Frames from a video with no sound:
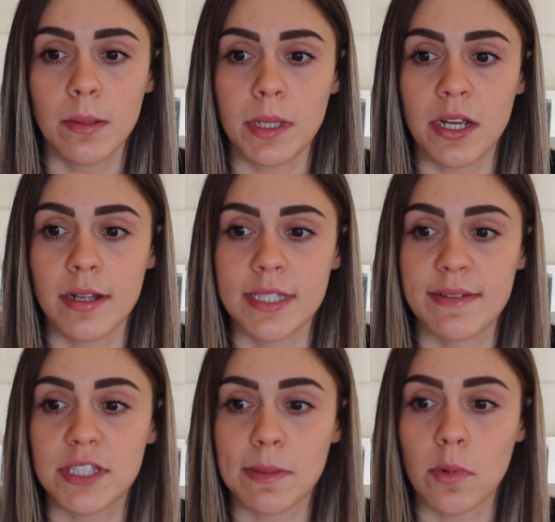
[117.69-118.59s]
because
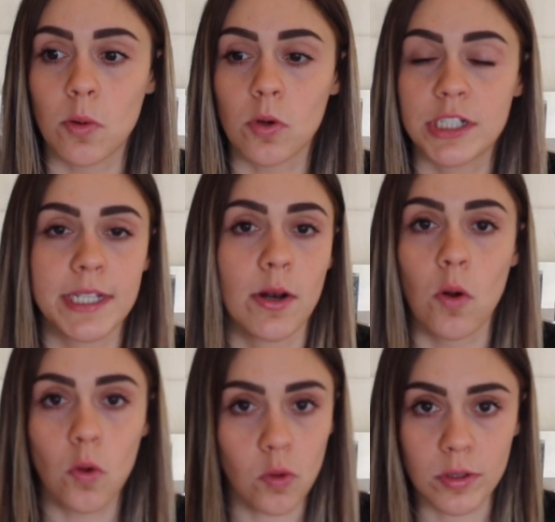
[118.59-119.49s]
if someone were to get a
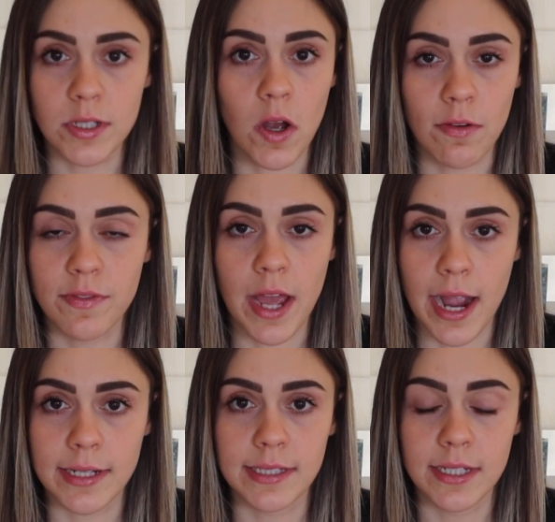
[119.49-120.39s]
hold of
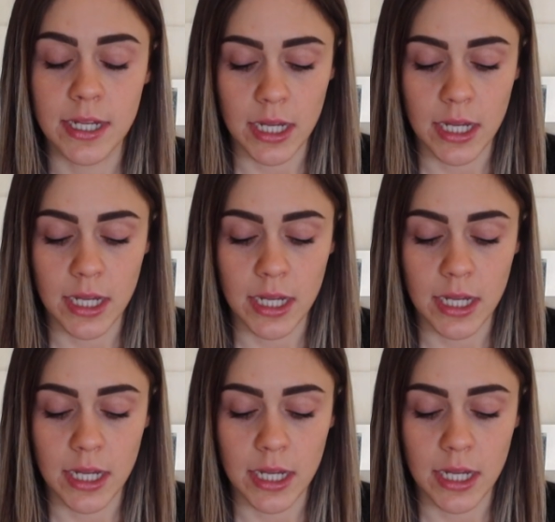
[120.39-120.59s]
that